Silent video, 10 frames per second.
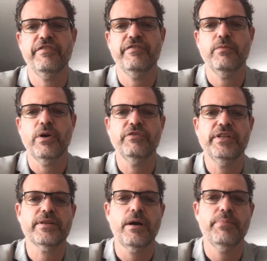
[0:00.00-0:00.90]
one of
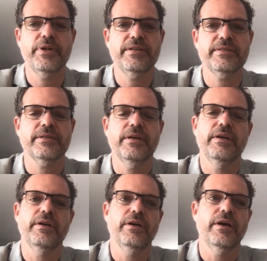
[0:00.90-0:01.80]
these companies
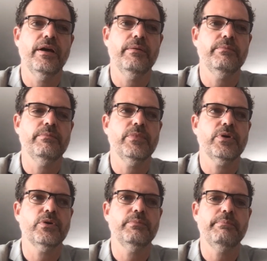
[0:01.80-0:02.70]

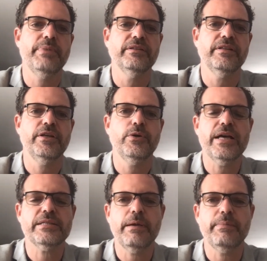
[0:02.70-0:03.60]
could be built in the
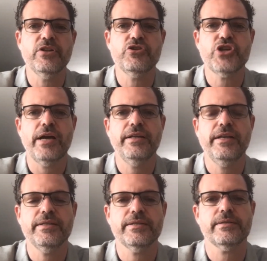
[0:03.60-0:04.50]
US, maybe the
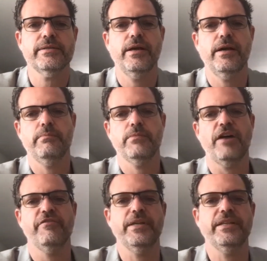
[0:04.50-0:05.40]
Chinese
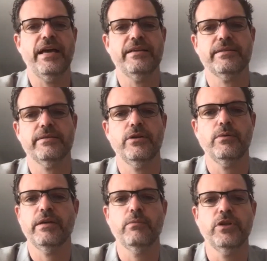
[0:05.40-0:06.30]
government has,
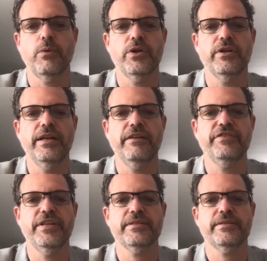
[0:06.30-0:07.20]
they don't want to
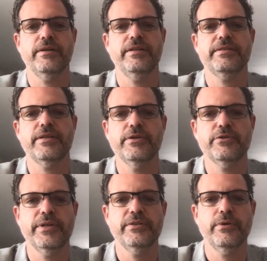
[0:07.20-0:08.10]
leave this
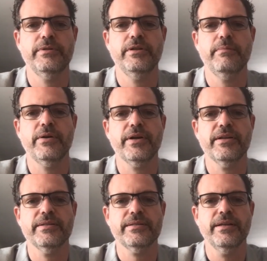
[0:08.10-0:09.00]
territory to the
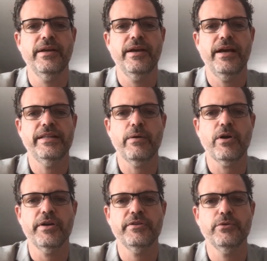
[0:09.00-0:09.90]
Americans, and they're
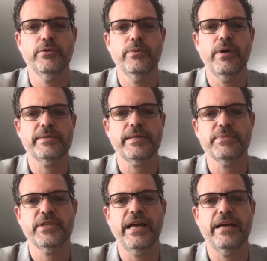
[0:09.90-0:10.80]
going to
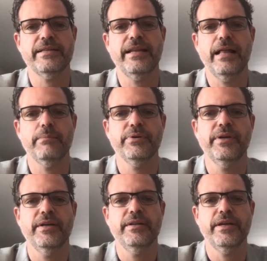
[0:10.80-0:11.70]
subsidize and help
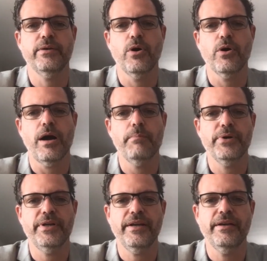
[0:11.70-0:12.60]
their own
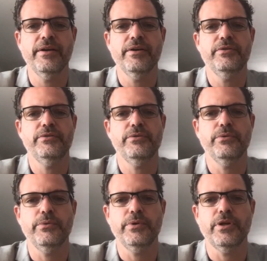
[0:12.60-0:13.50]
company to,